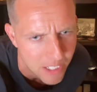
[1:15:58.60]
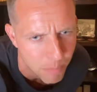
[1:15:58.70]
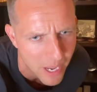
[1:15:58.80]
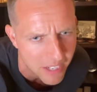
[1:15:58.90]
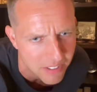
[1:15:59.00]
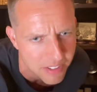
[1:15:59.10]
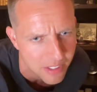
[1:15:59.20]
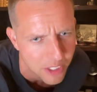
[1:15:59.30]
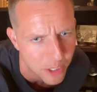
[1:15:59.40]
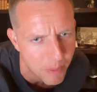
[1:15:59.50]
It's
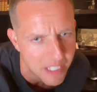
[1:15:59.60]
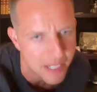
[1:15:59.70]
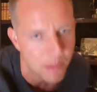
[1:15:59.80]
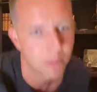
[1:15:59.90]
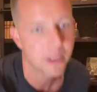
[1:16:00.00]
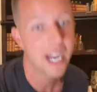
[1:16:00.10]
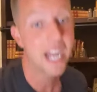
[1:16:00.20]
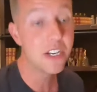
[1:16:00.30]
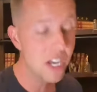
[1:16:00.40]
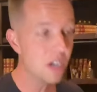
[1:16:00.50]
past your bedtime moment.
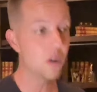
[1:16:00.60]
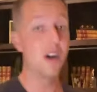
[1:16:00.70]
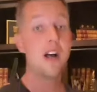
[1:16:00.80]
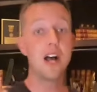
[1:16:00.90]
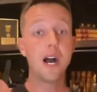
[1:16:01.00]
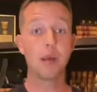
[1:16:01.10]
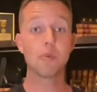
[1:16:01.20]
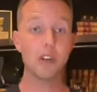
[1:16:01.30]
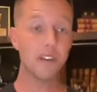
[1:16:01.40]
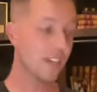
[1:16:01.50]
I know.
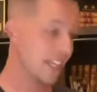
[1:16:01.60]
I'm going on